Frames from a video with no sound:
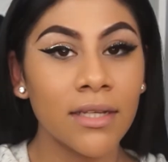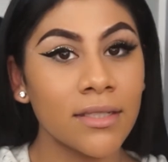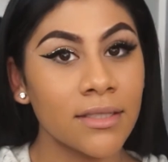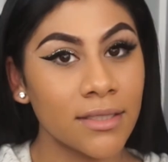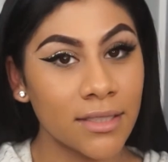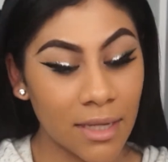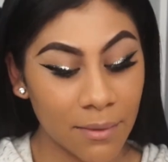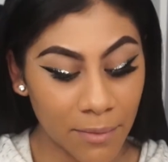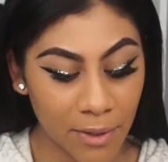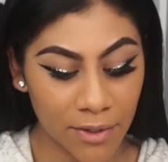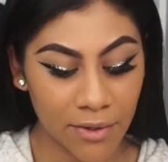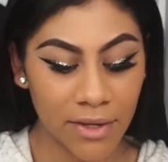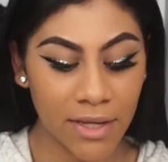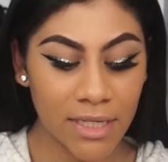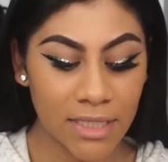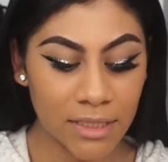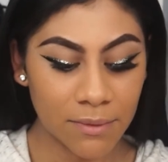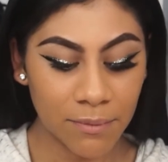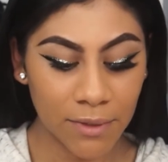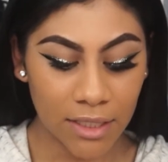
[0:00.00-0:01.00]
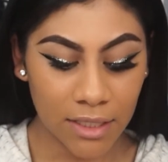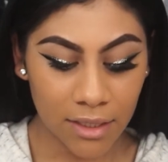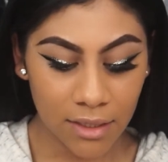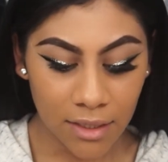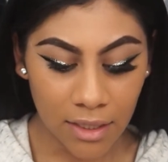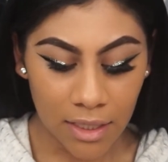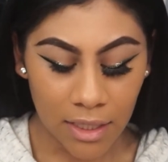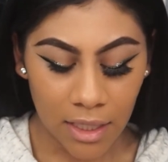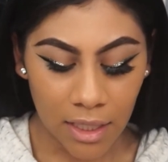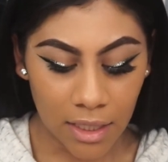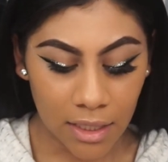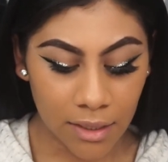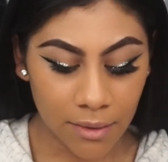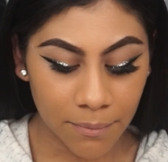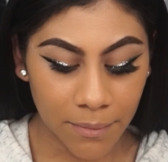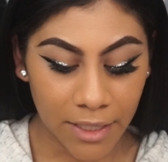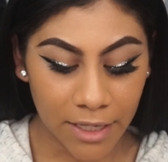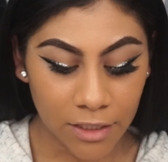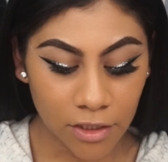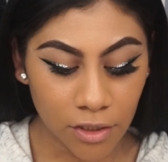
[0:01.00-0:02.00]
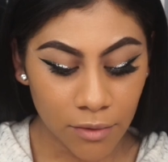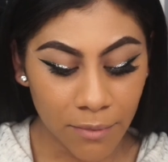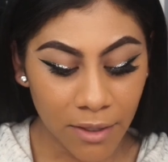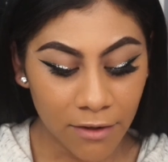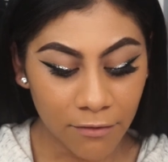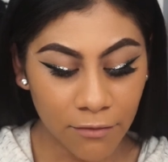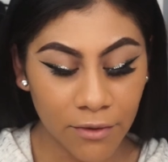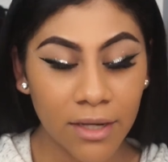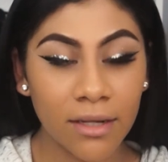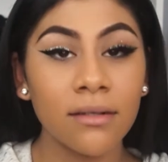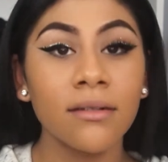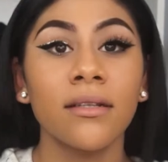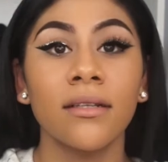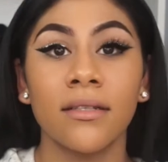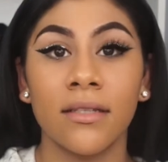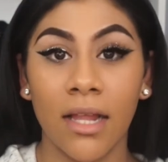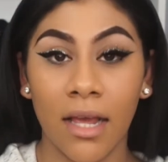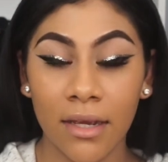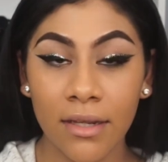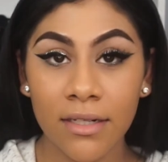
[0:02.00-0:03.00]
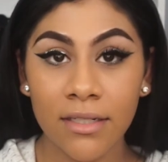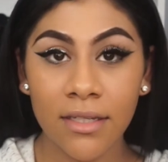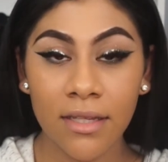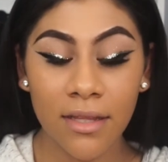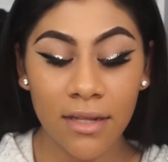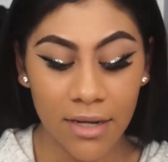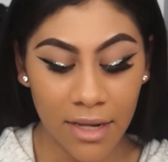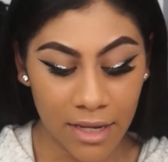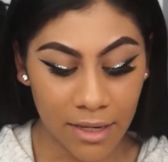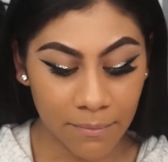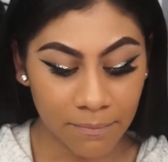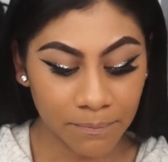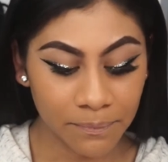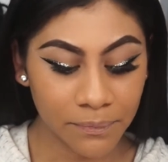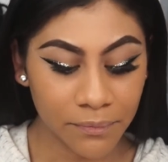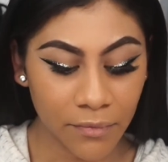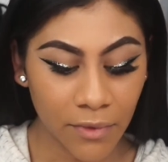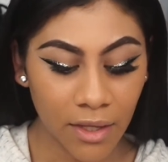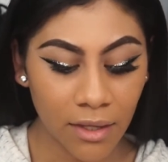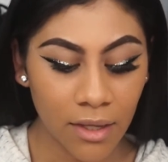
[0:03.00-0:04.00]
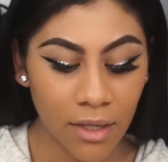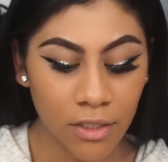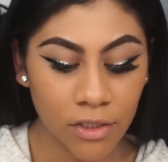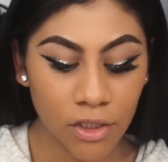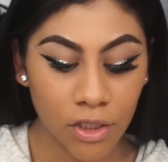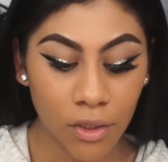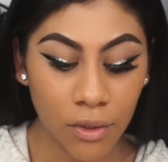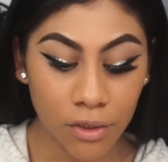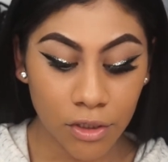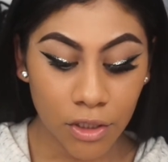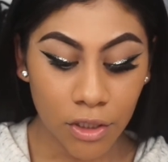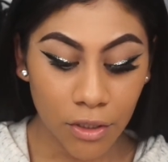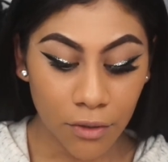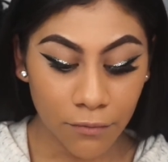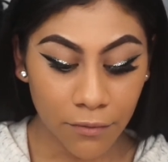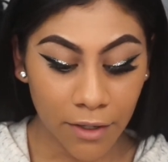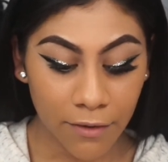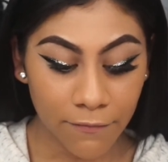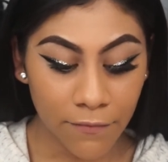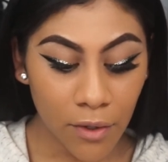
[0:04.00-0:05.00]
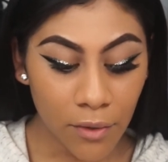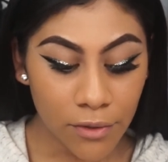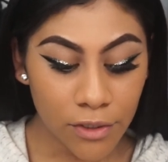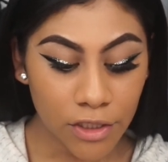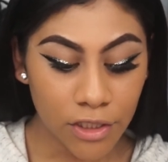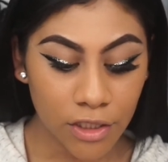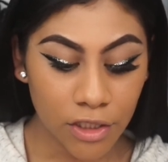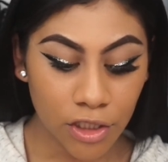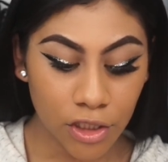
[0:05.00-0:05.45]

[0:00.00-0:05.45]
same area as me, but I told my friend, I'm not gonna say the name, to go to you for a photo shoot.